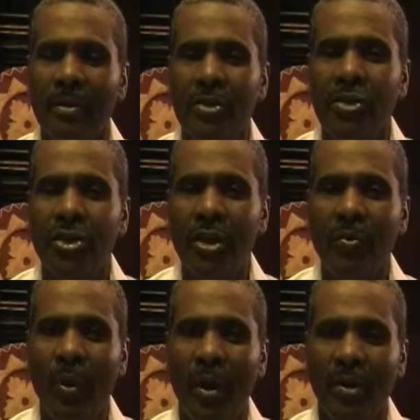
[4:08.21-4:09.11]

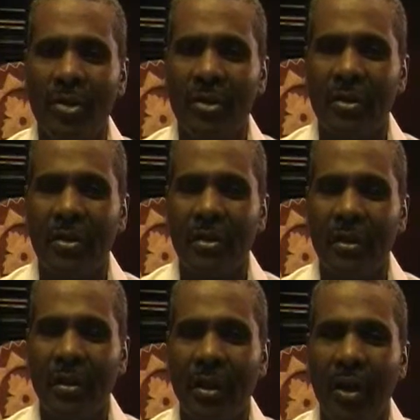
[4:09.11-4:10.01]
She was,
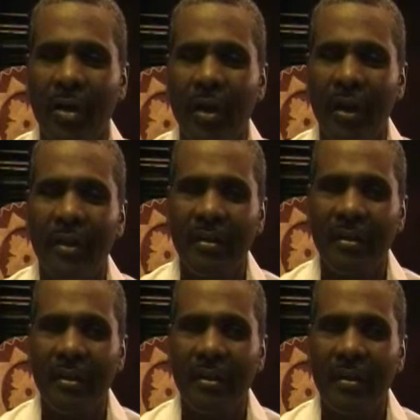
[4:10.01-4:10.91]
her and
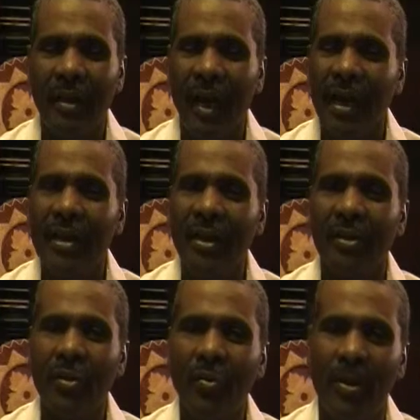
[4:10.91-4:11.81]
eight
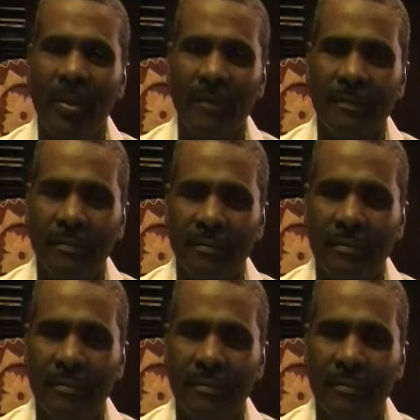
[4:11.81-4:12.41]
other women